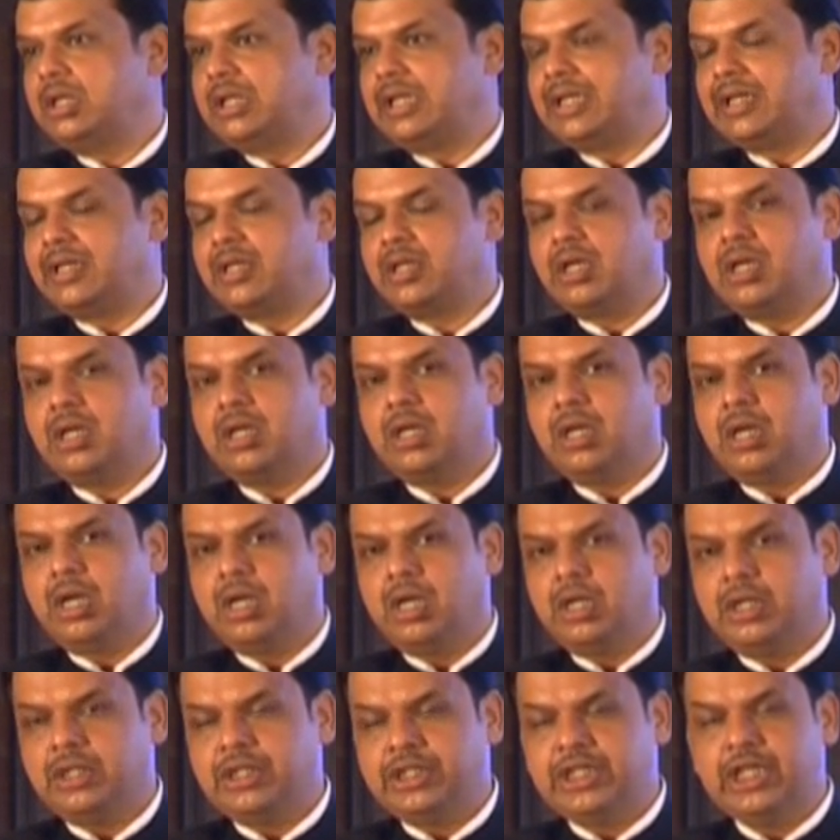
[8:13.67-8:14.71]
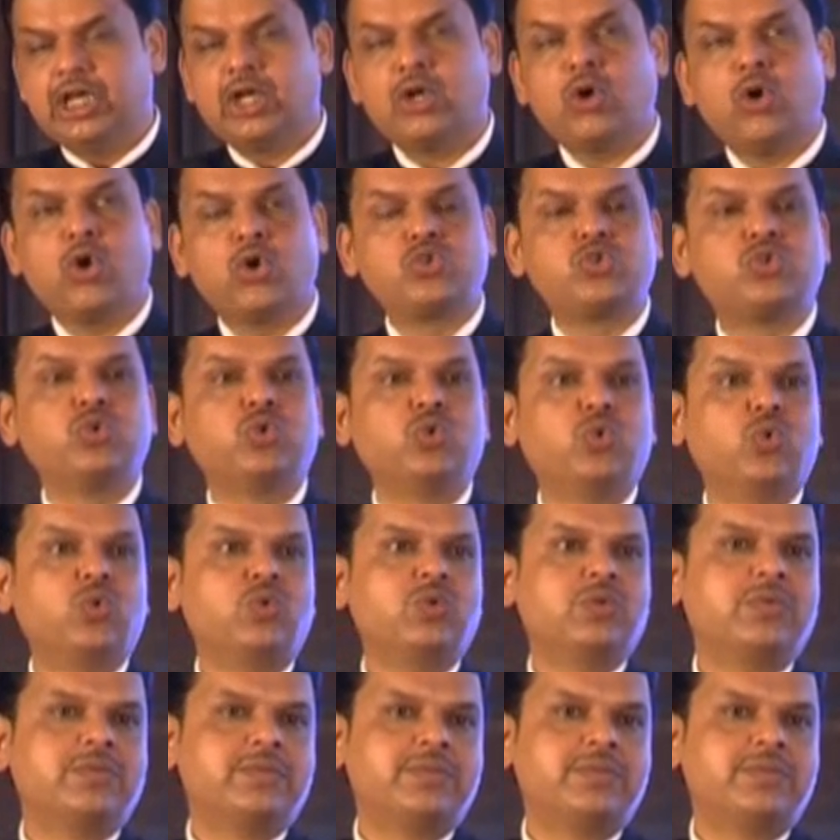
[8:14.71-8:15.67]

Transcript: in year or two.